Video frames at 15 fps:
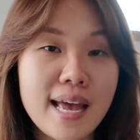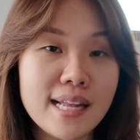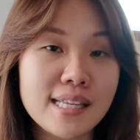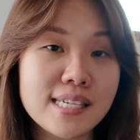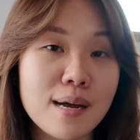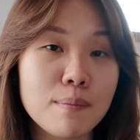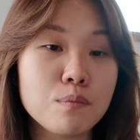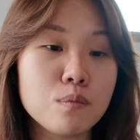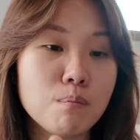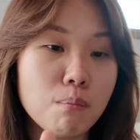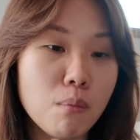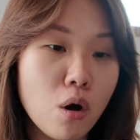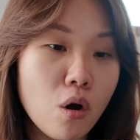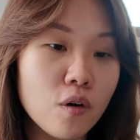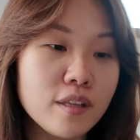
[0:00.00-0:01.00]
adds up
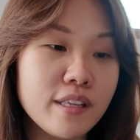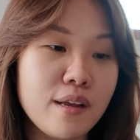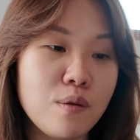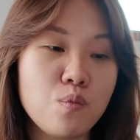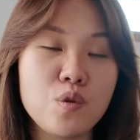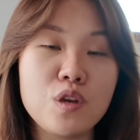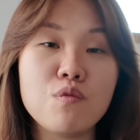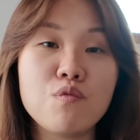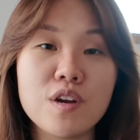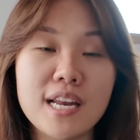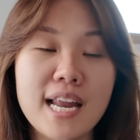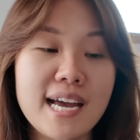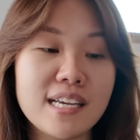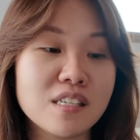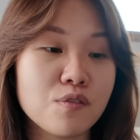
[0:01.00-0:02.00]
more than we
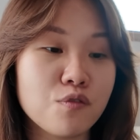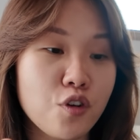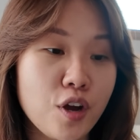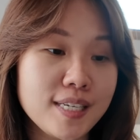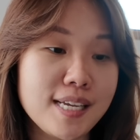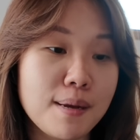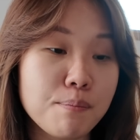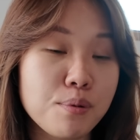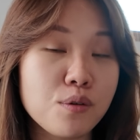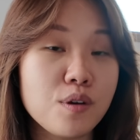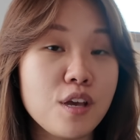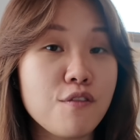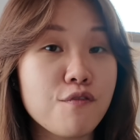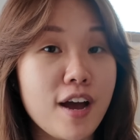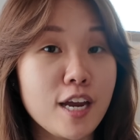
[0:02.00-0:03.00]
realize. For example,
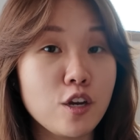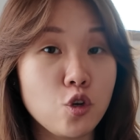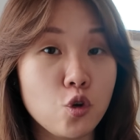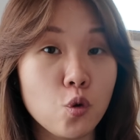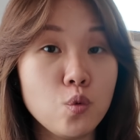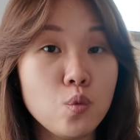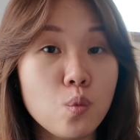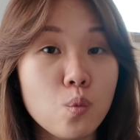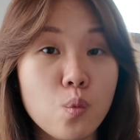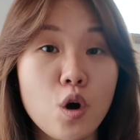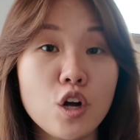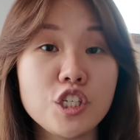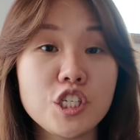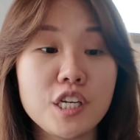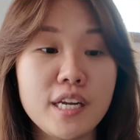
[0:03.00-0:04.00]
if I don't
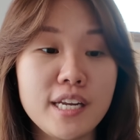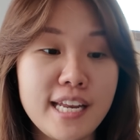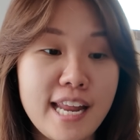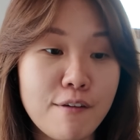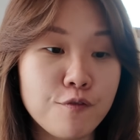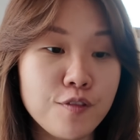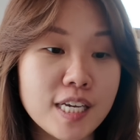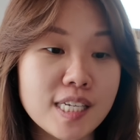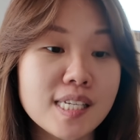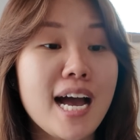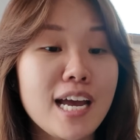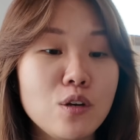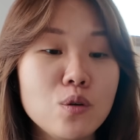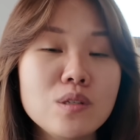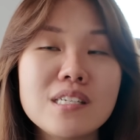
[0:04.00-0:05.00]
watch Netflix,
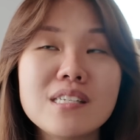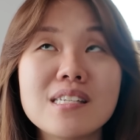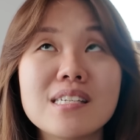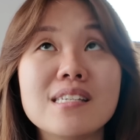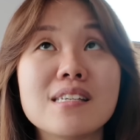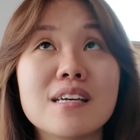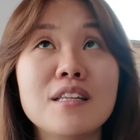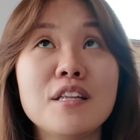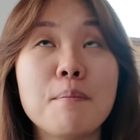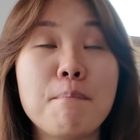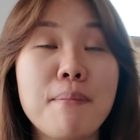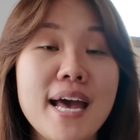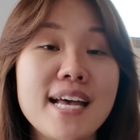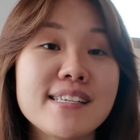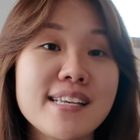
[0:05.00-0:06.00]
I know this isn't the
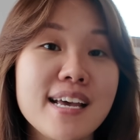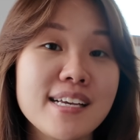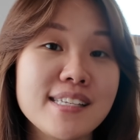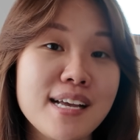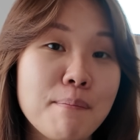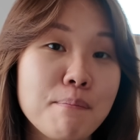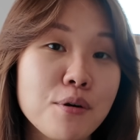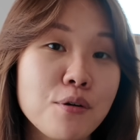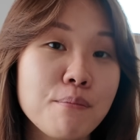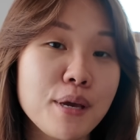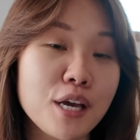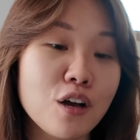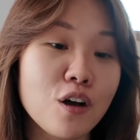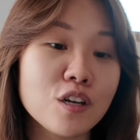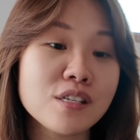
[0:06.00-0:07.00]
best example
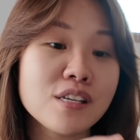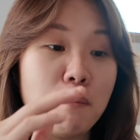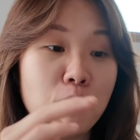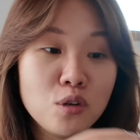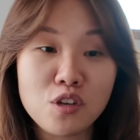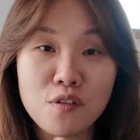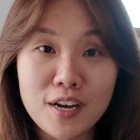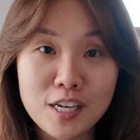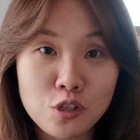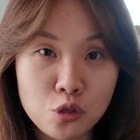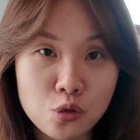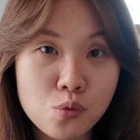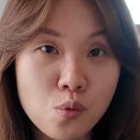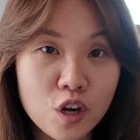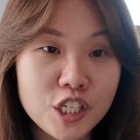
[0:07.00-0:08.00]
because most of us
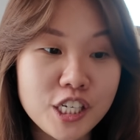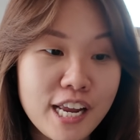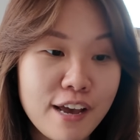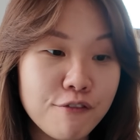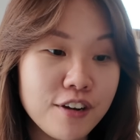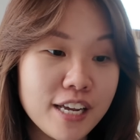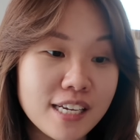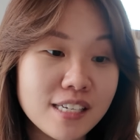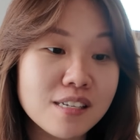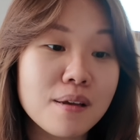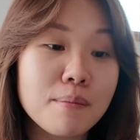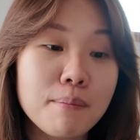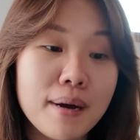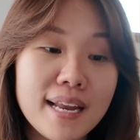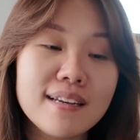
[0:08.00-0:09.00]
do watch Netflix,
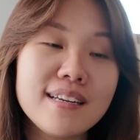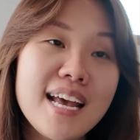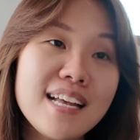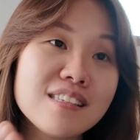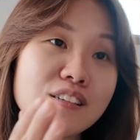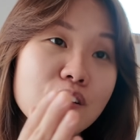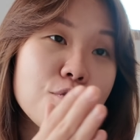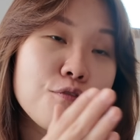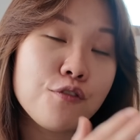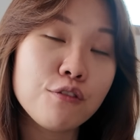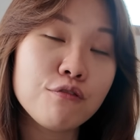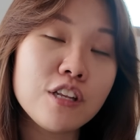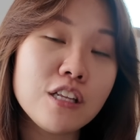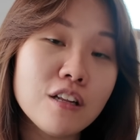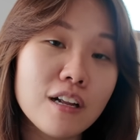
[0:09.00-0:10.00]
but that's
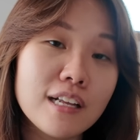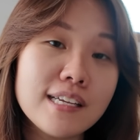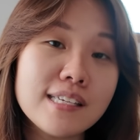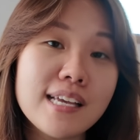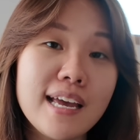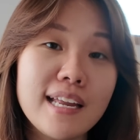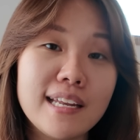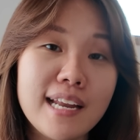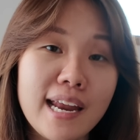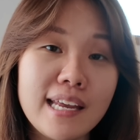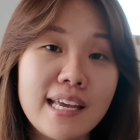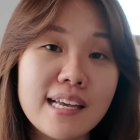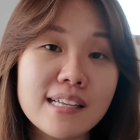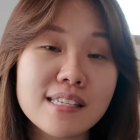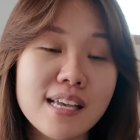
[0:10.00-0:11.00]

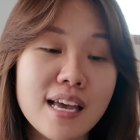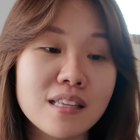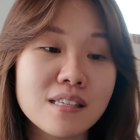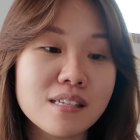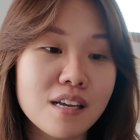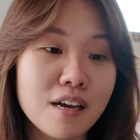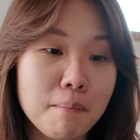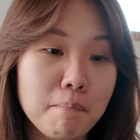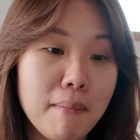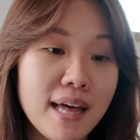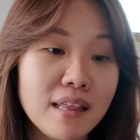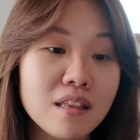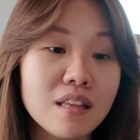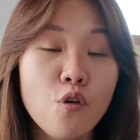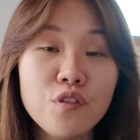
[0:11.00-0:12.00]
$15.98 a
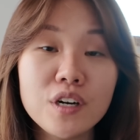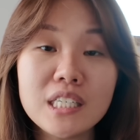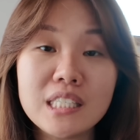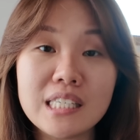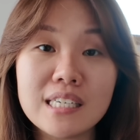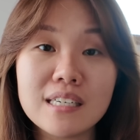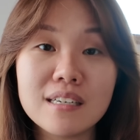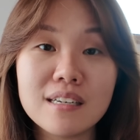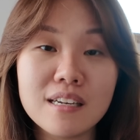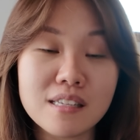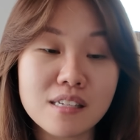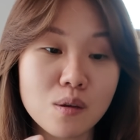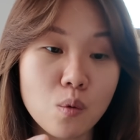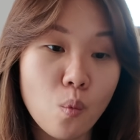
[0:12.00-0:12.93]
month. Over a year, it's